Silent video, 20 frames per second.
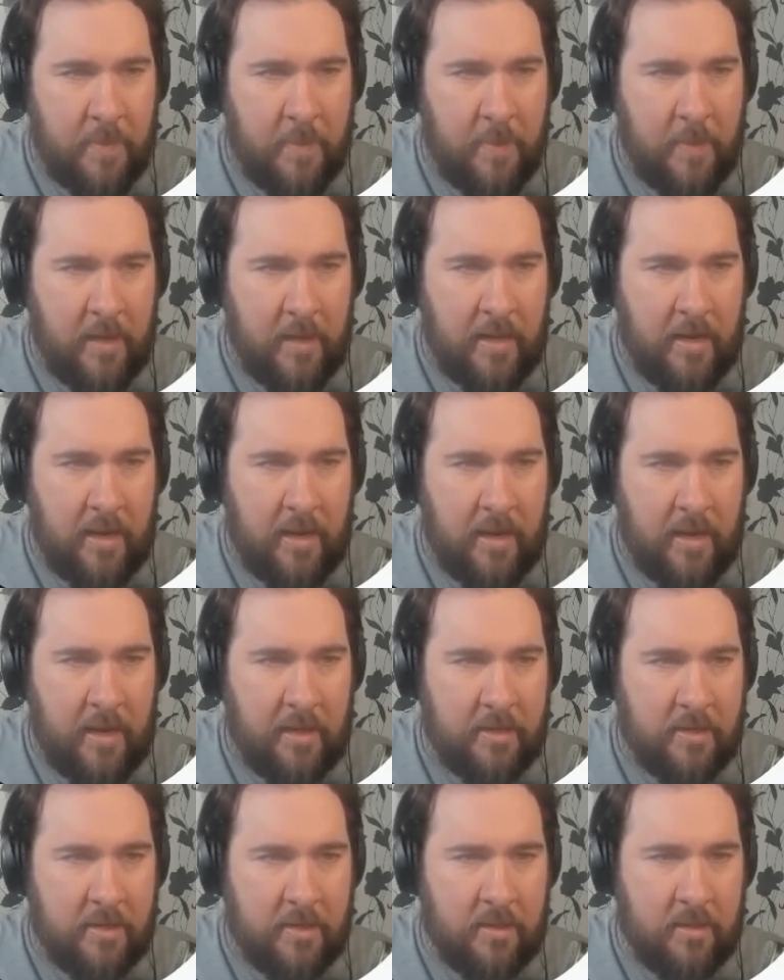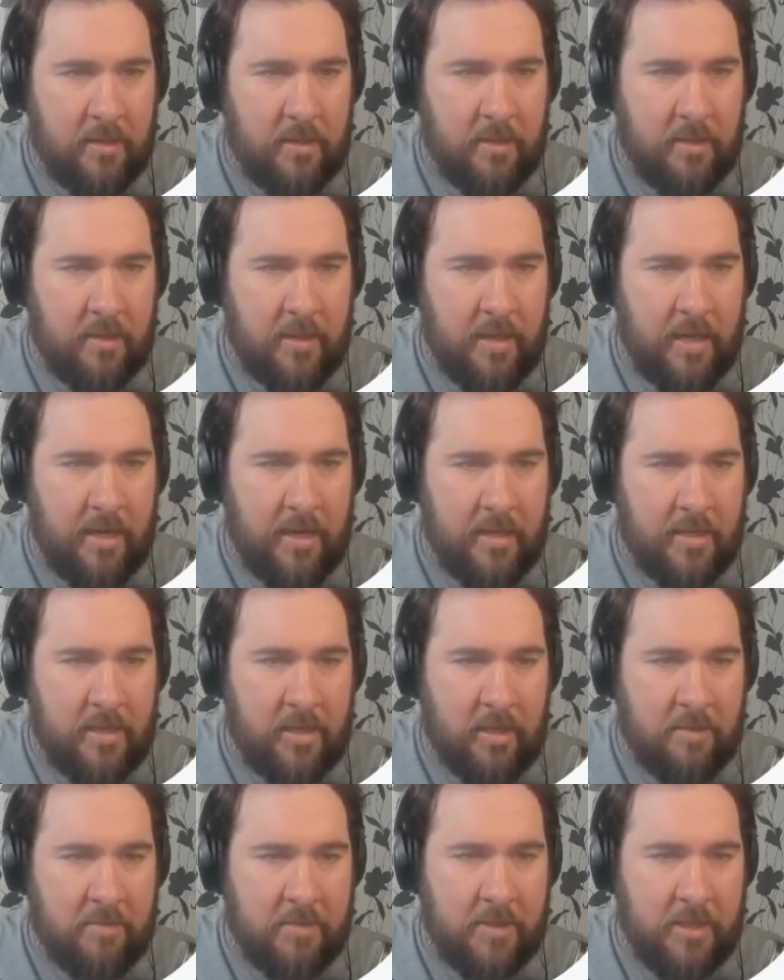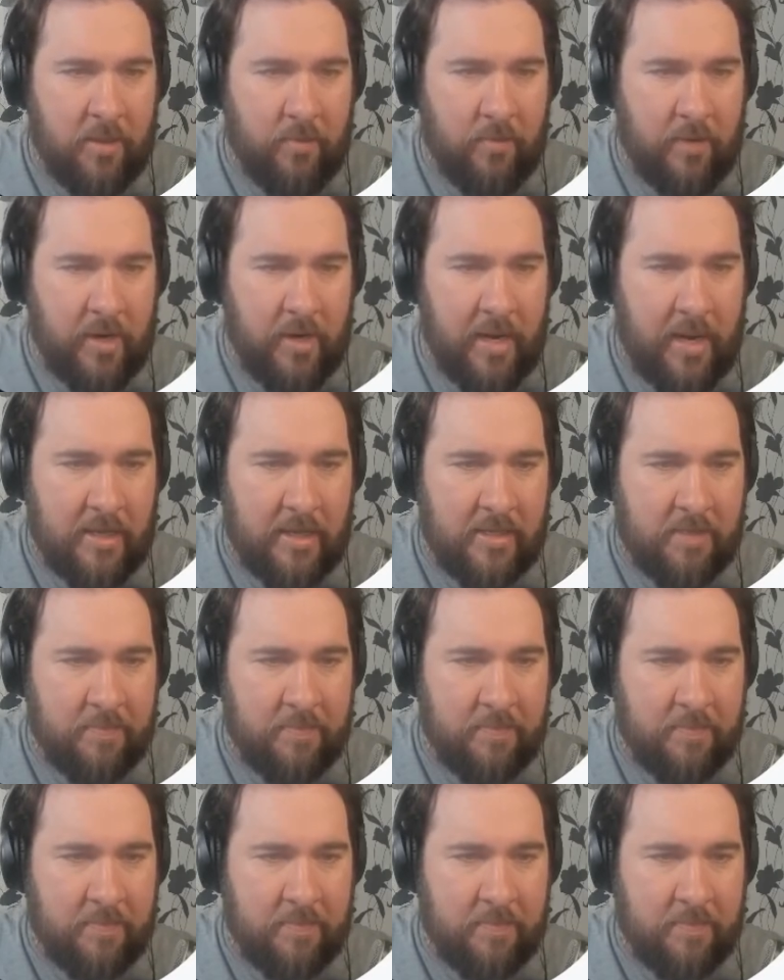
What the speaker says: and anytime someone ats me.